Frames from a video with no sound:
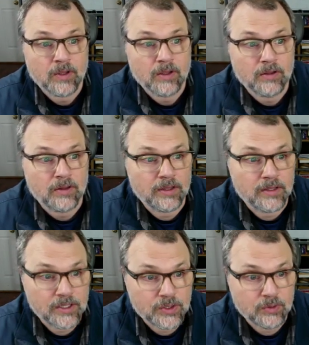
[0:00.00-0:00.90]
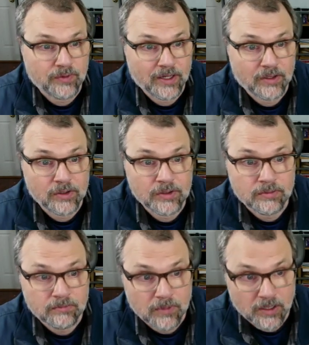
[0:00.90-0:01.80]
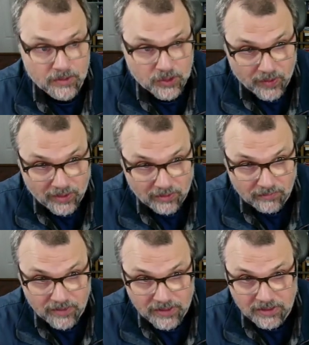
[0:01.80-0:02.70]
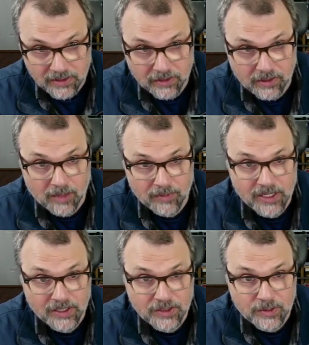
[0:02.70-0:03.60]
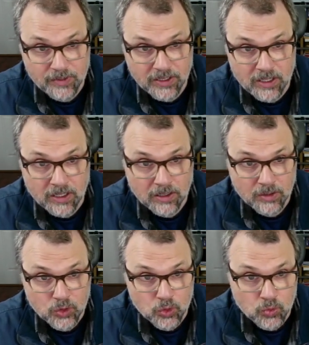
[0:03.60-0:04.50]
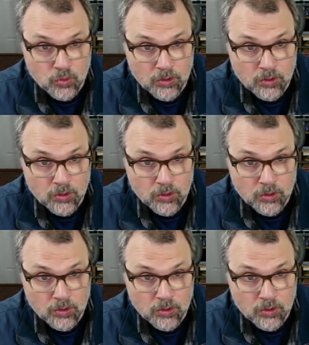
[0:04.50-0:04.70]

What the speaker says: then these two vectors, on the strength of these linear combinations, belong to